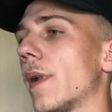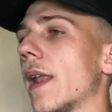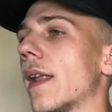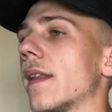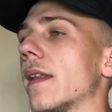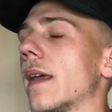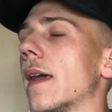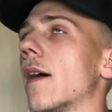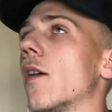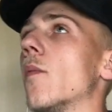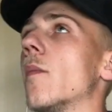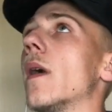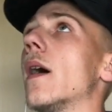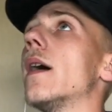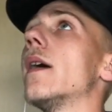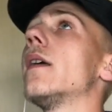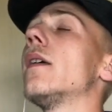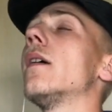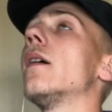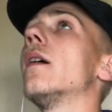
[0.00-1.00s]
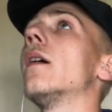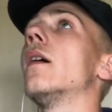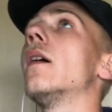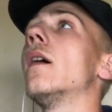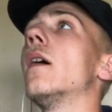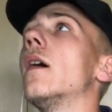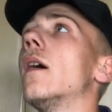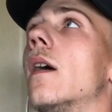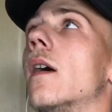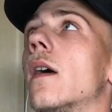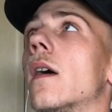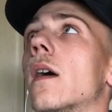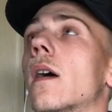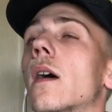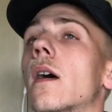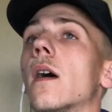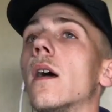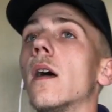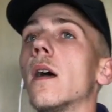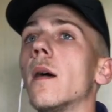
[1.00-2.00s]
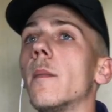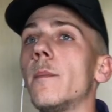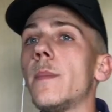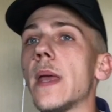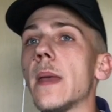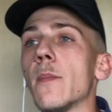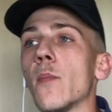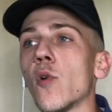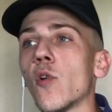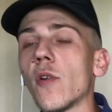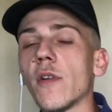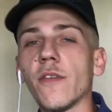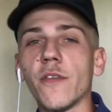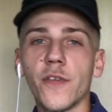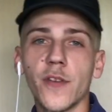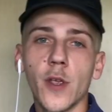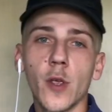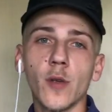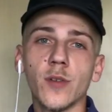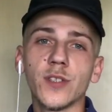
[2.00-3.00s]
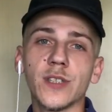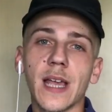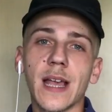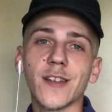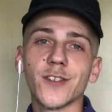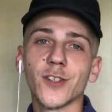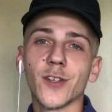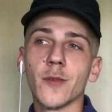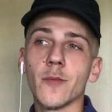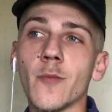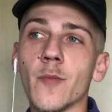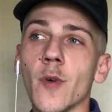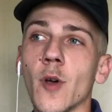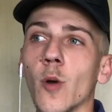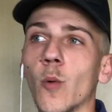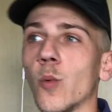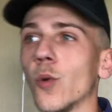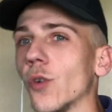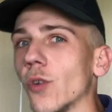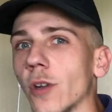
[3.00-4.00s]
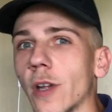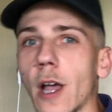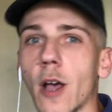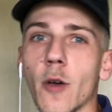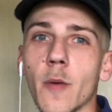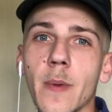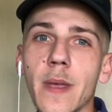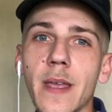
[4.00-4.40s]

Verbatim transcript: Bloody hell, mate. Bit more enthusiasm wouldn't go